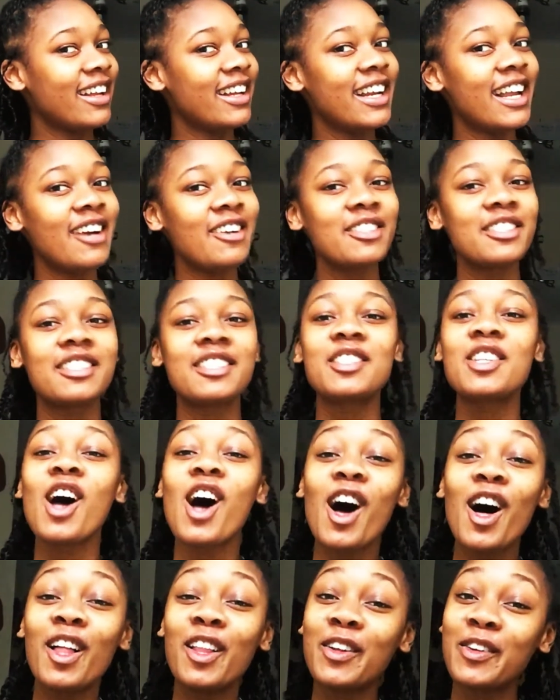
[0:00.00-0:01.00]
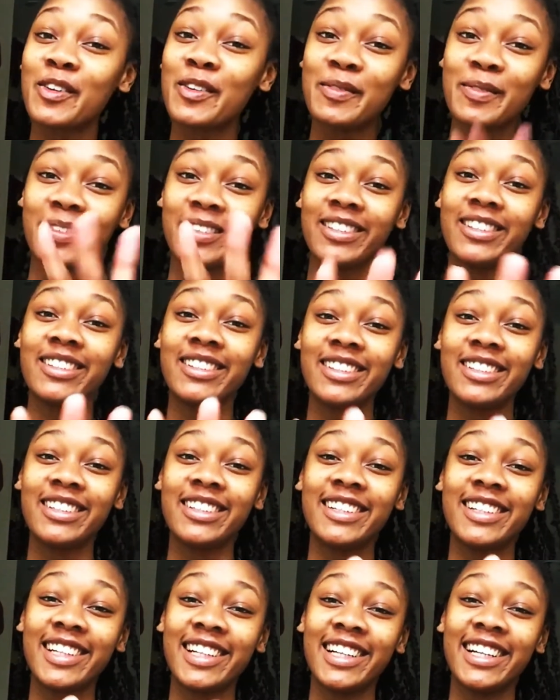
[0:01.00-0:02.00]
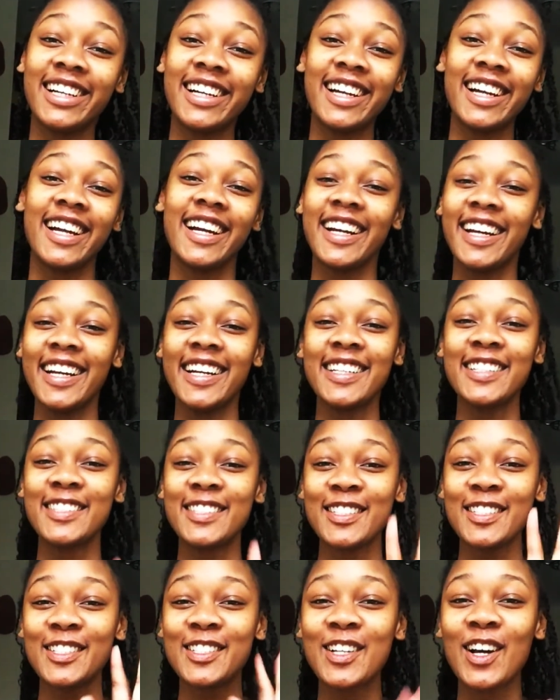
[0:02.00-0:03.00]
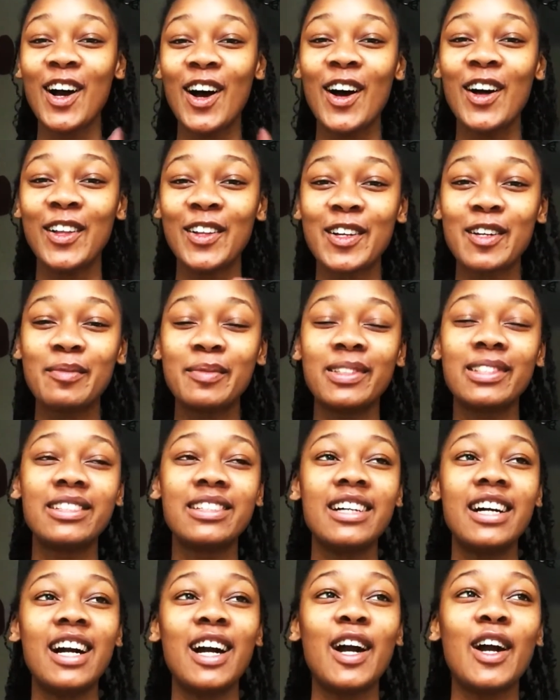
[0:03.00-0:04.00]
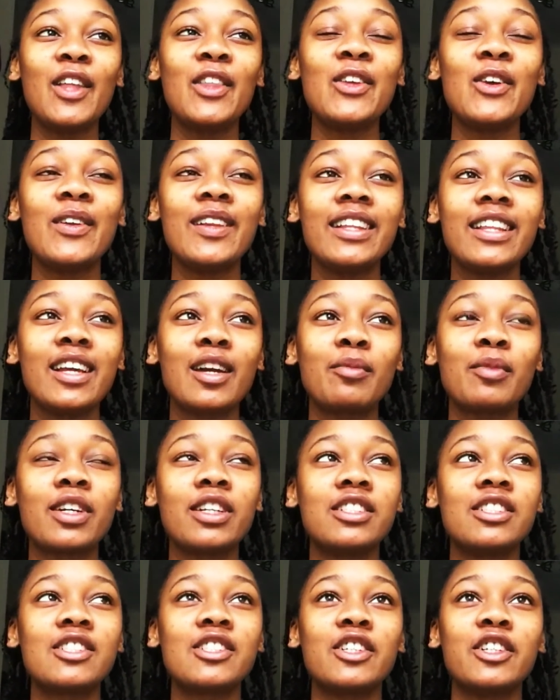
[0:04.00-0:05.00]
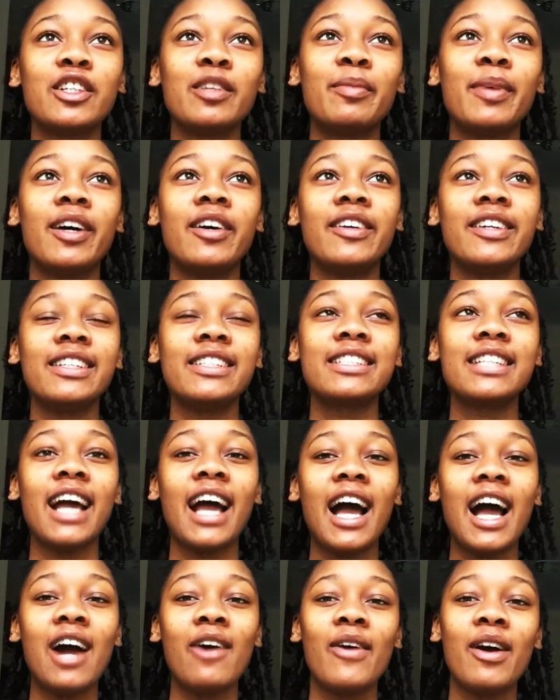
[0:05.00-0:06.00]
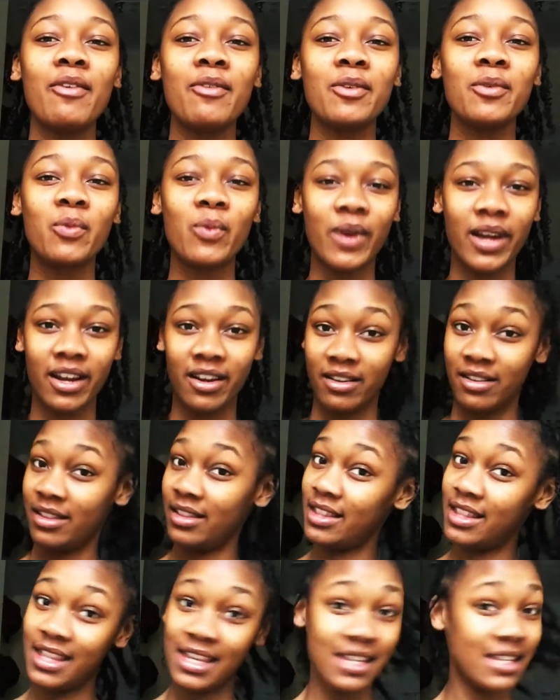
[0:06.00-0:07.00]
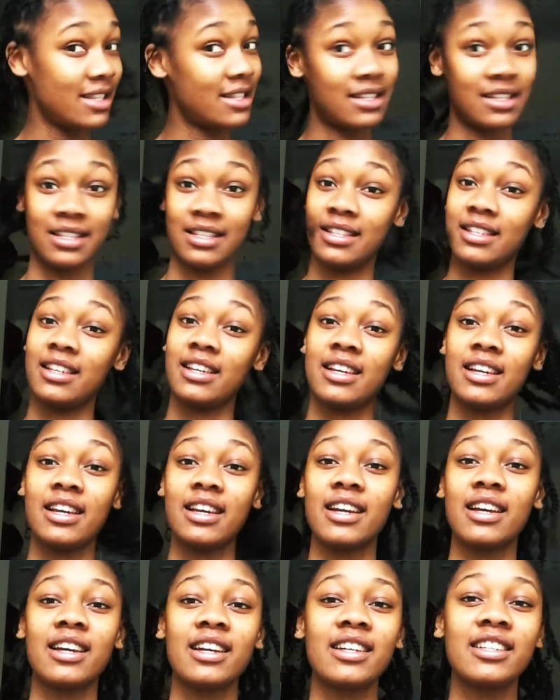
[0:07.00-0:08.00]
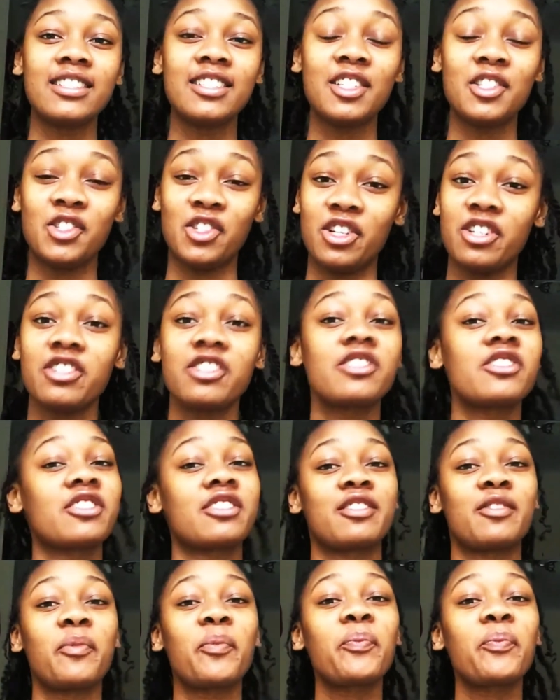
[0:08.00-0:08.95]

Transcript: Now it's tolerable. It's tolerable. The only thing I'm concerned about is how I would wear this to church.